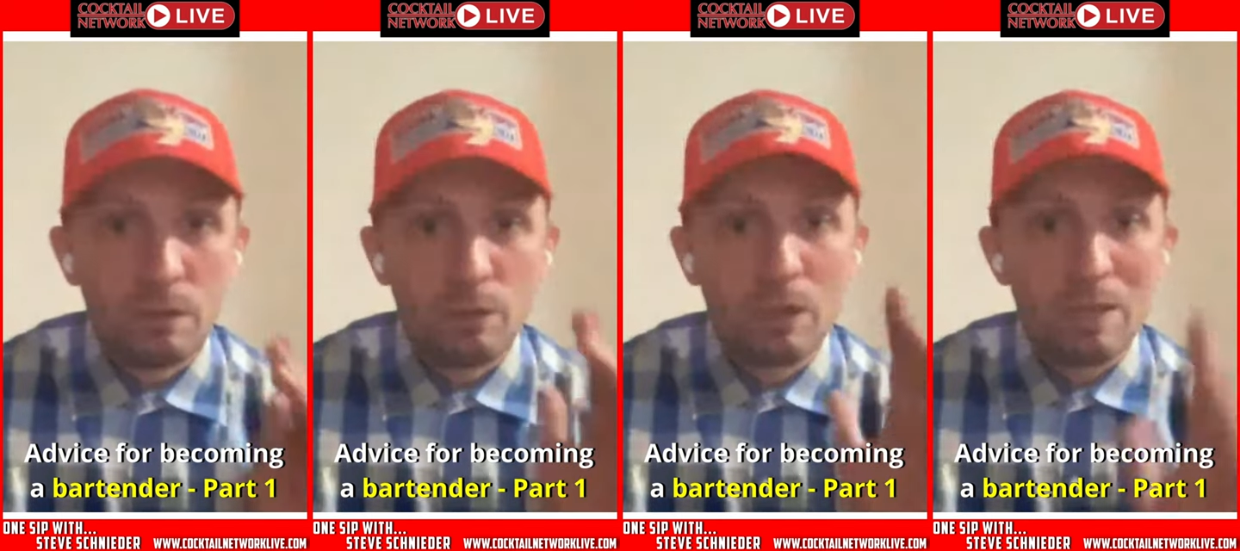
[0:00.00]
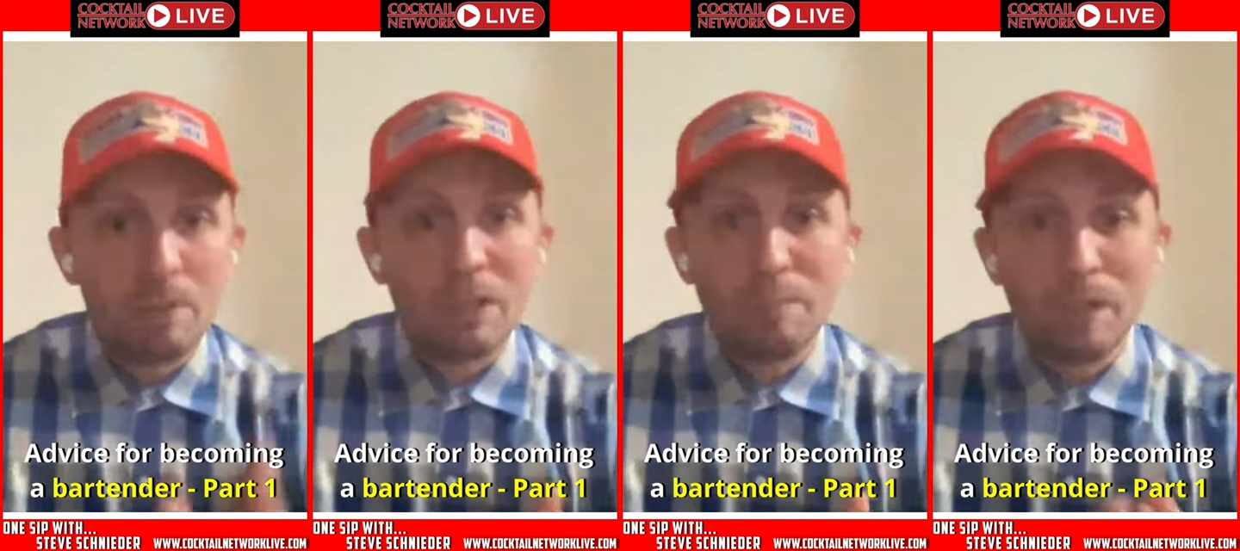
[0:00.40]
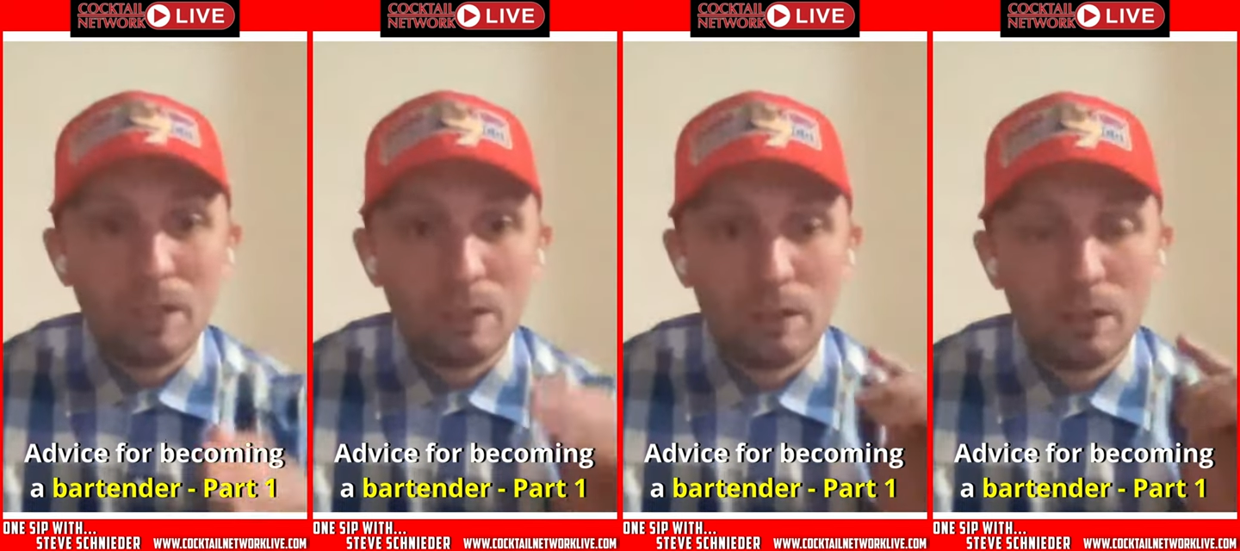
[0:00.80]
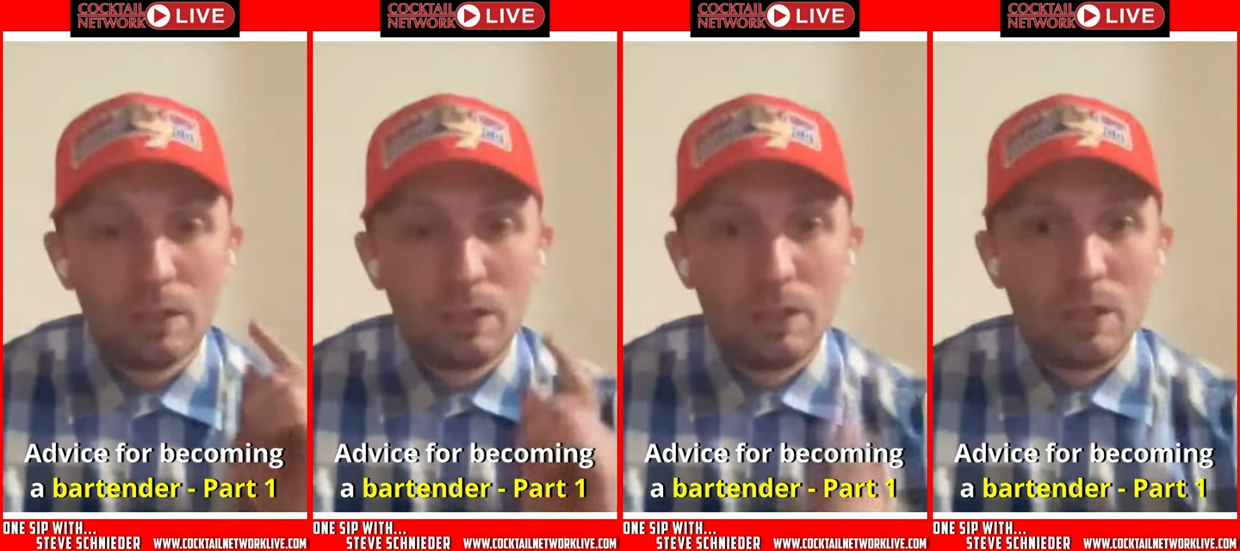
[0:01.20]
If you got to be committed,
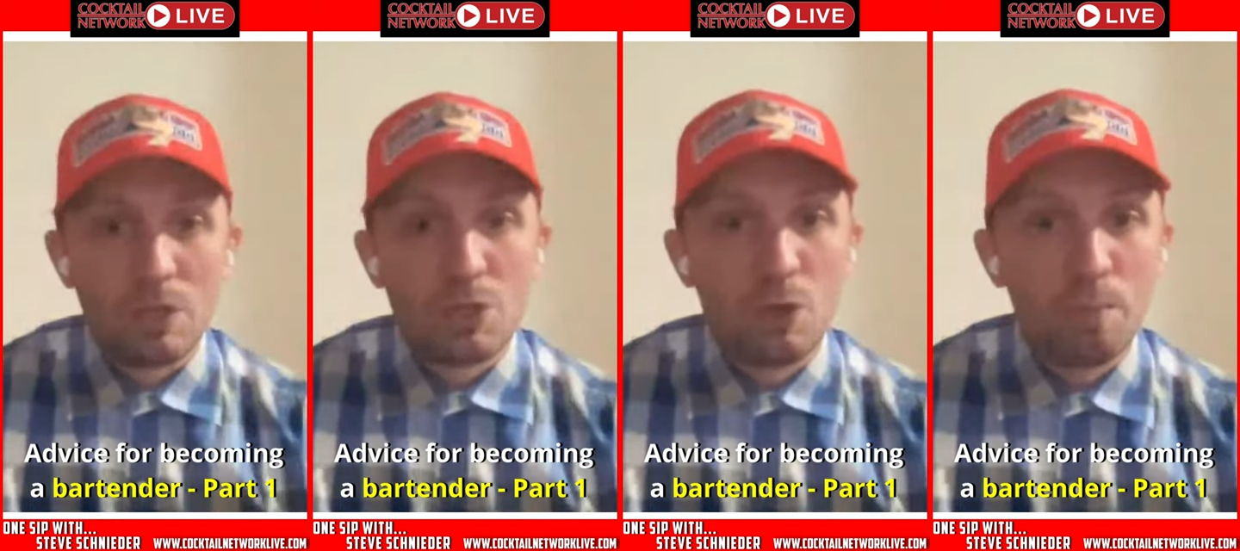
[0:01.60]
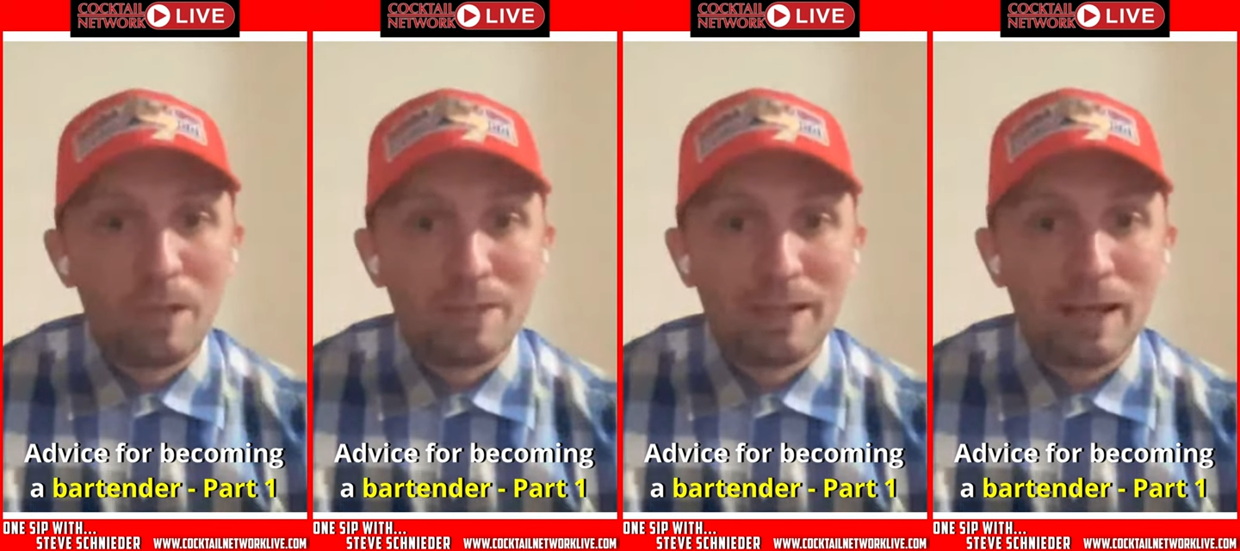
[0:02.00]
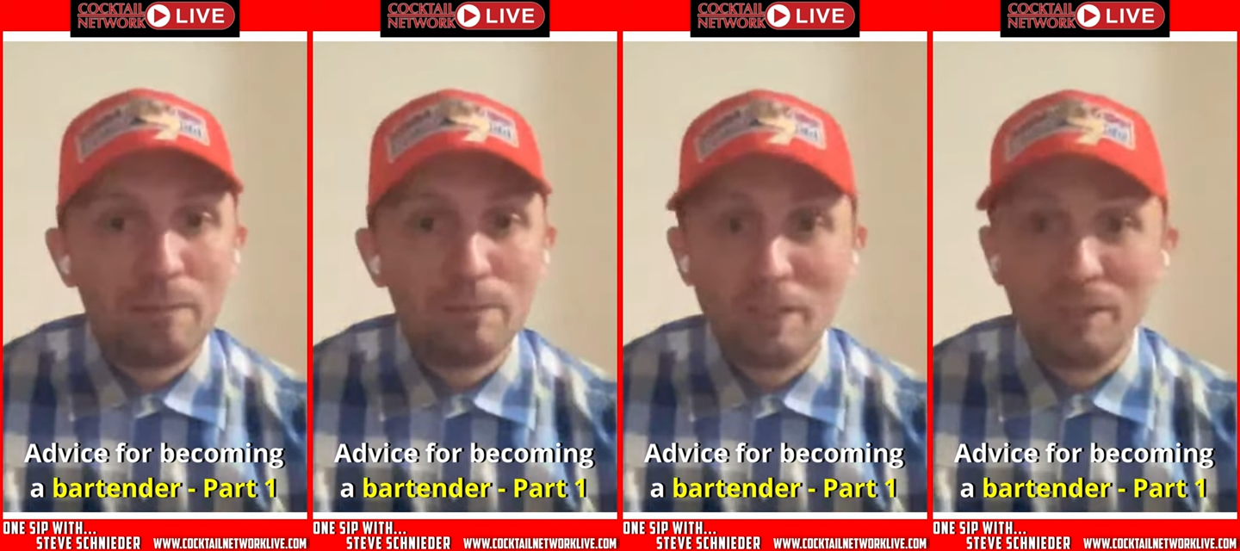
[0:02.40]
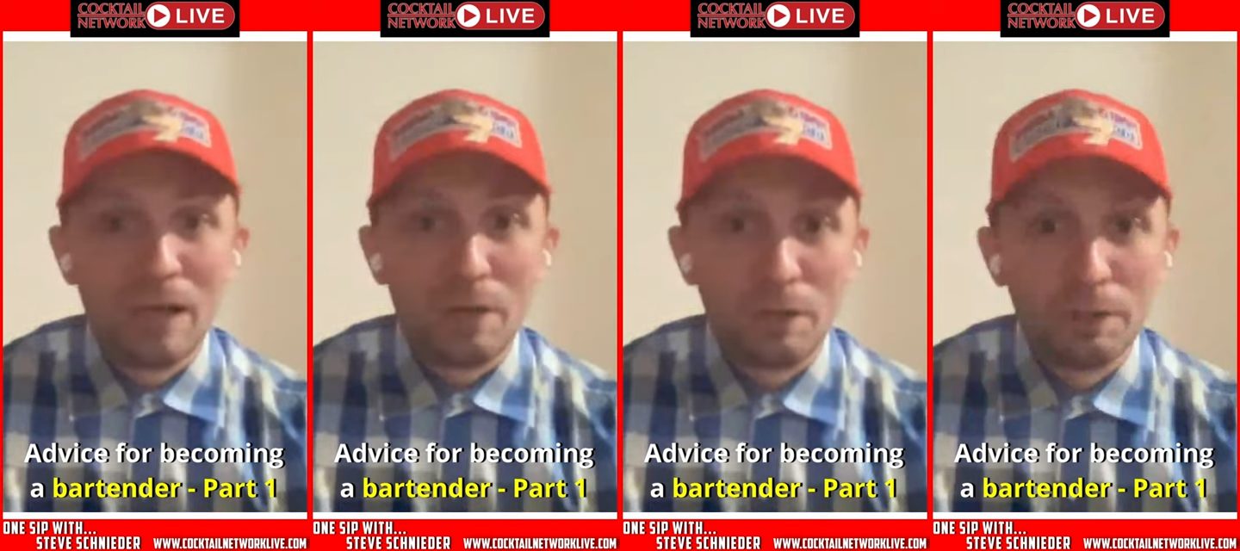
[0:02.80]
you got to show up on time, if
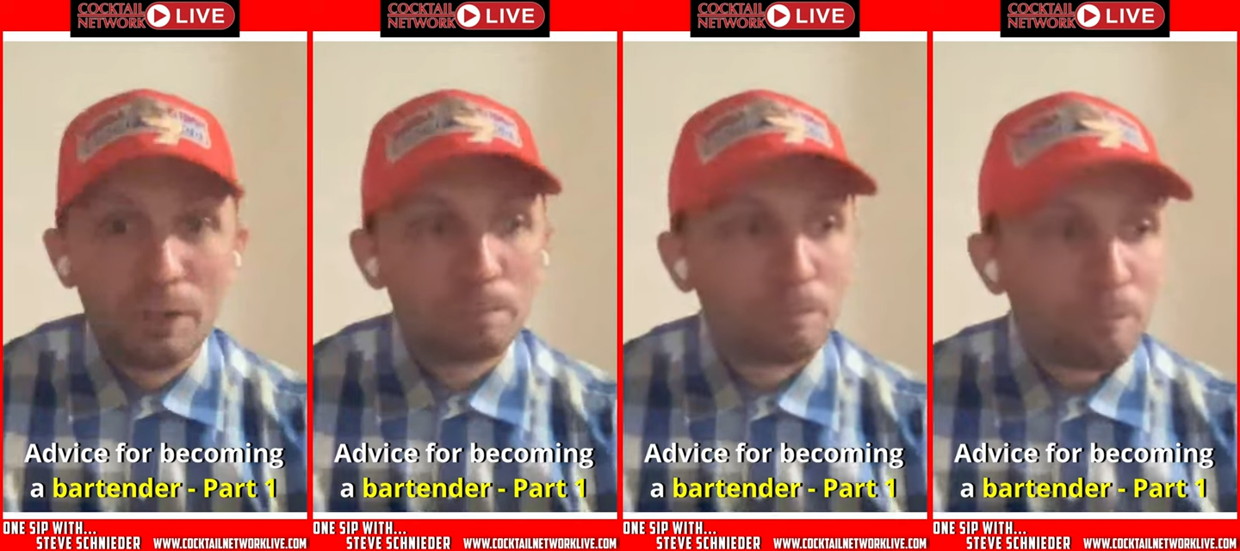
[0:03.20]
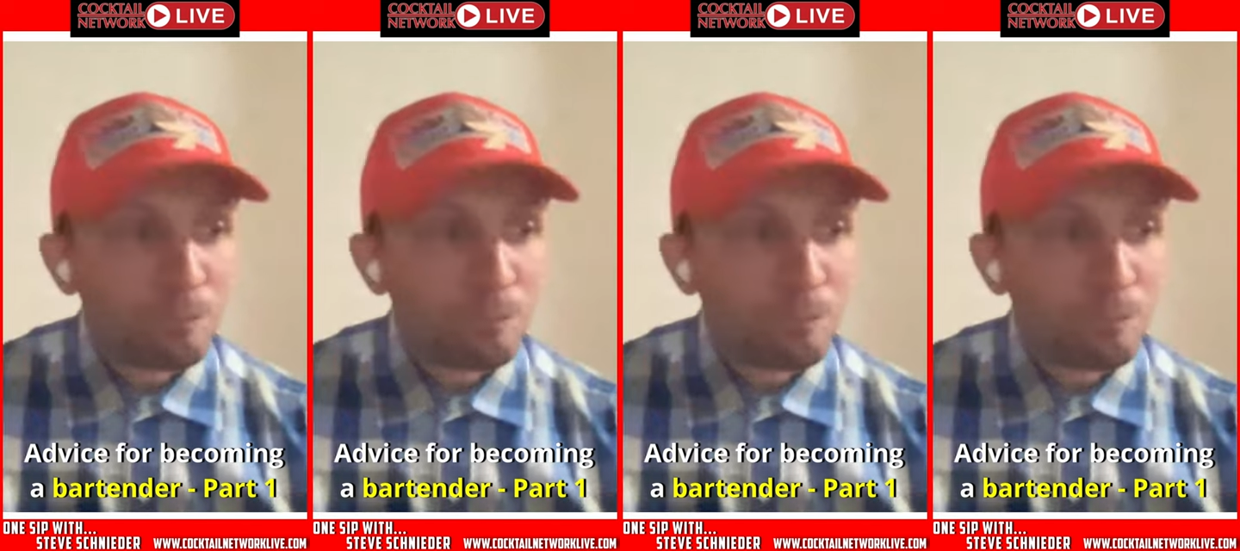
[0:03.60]
not early,